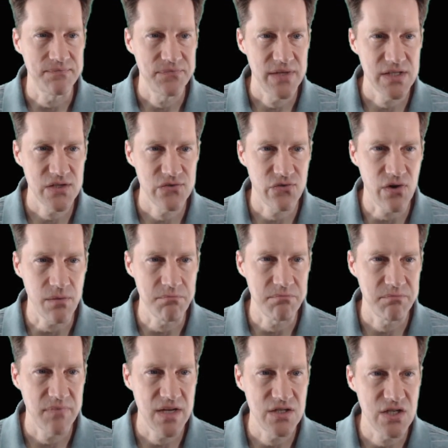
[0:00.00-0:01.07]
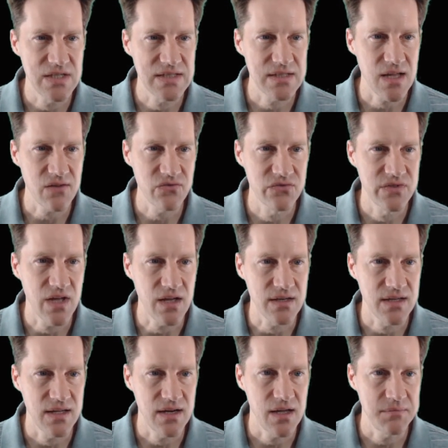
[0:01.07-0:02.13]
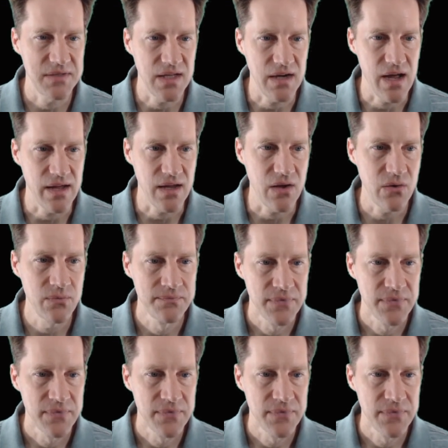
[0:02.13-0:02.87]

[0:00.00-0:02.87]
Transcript: This is from pgstef.github.io,